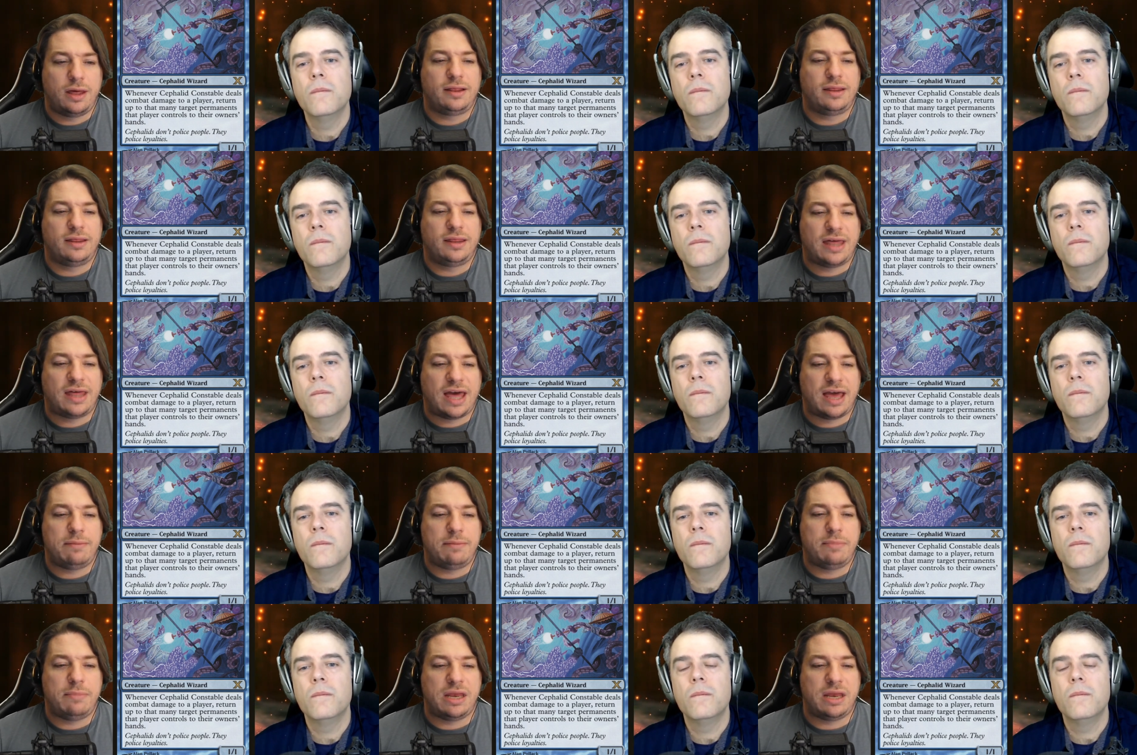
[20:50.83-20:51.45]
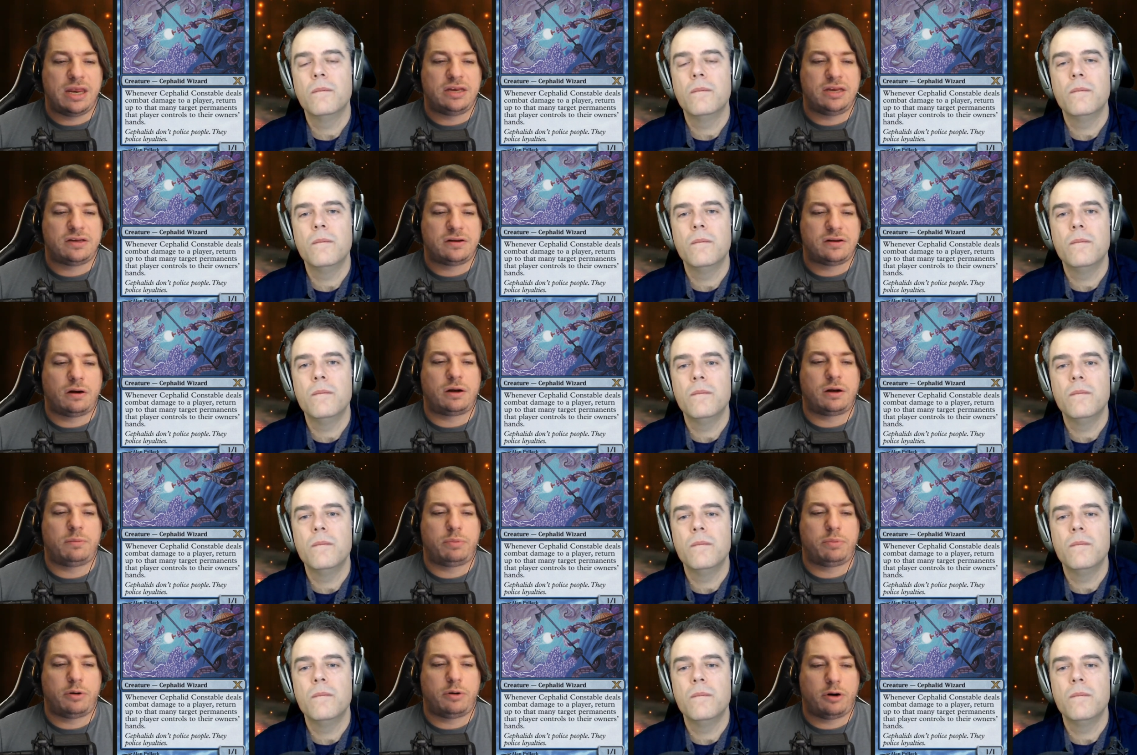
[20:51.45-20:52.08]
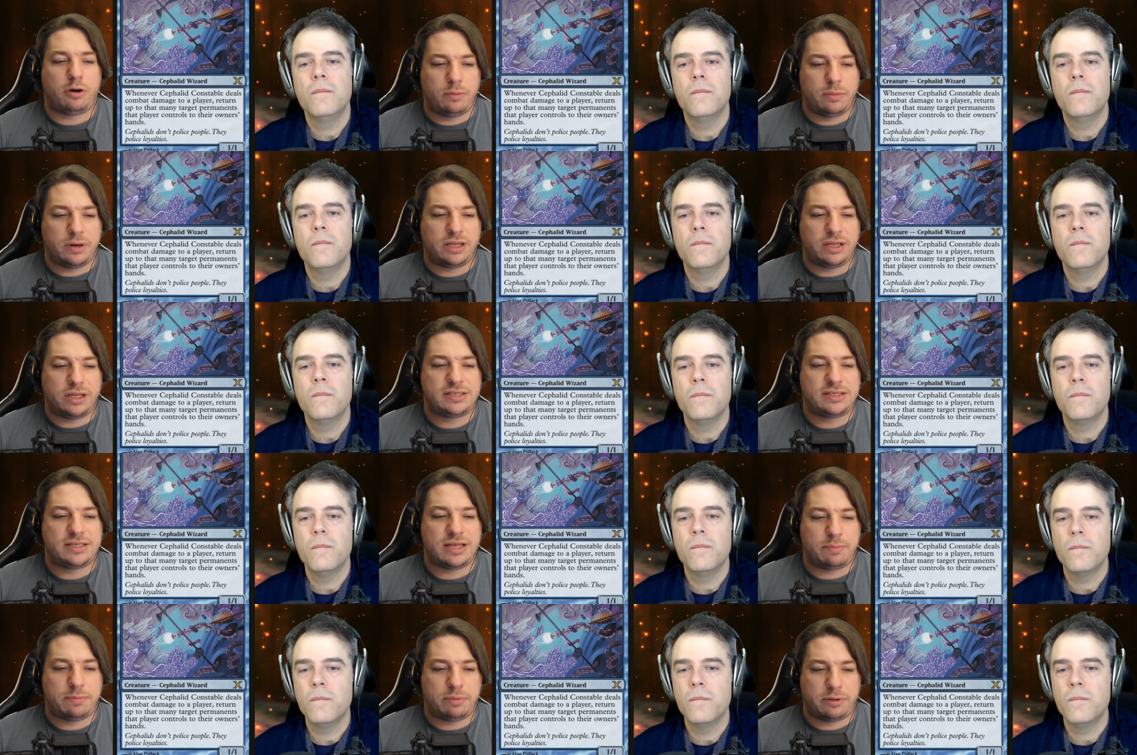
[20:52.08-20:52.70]
Speaker 1: that many target
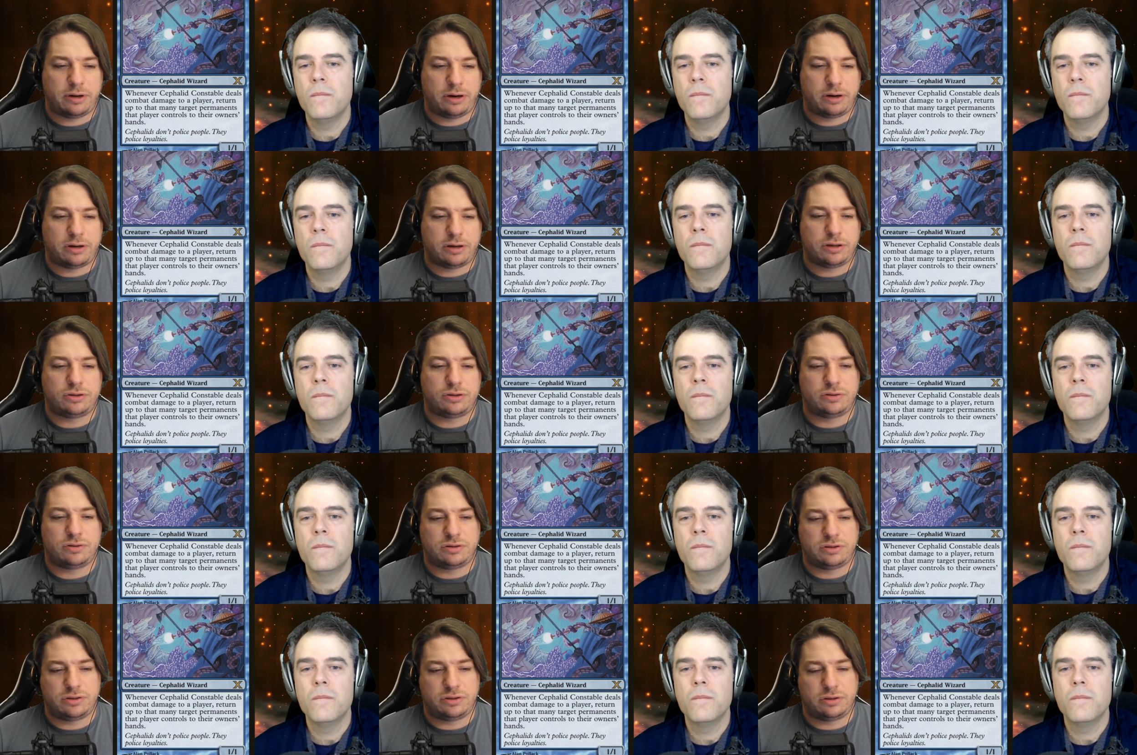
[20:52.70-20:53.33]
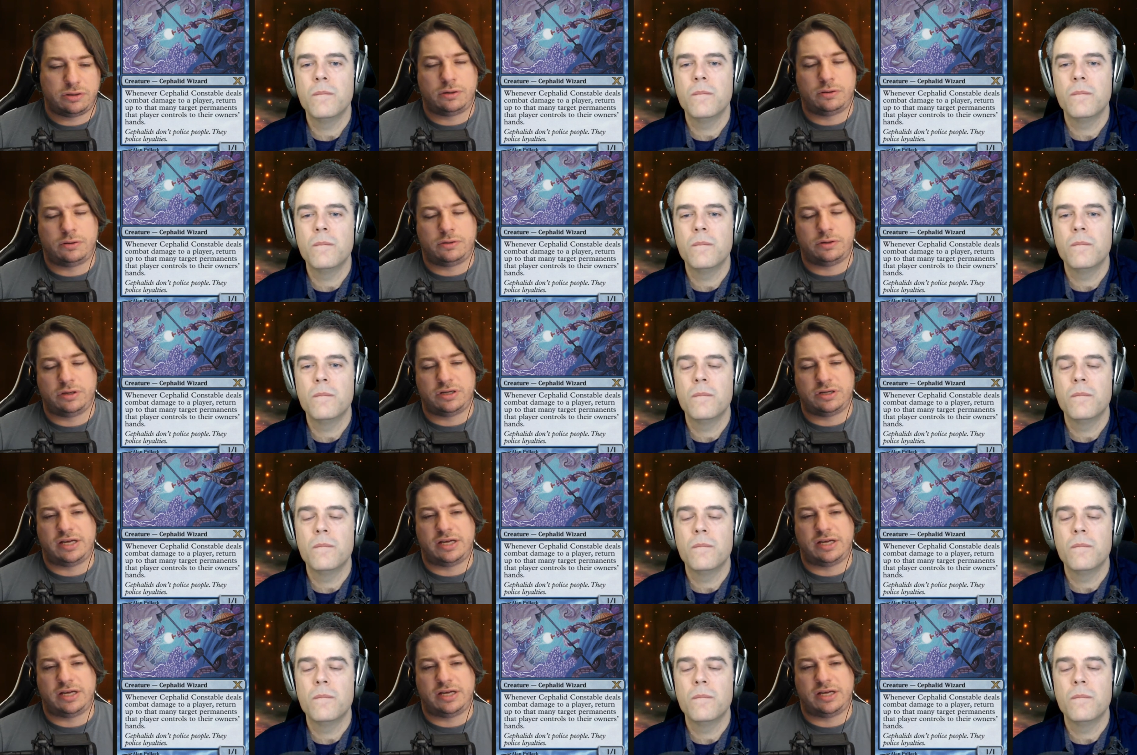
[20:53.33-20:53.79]
permanents that player controls to their owner's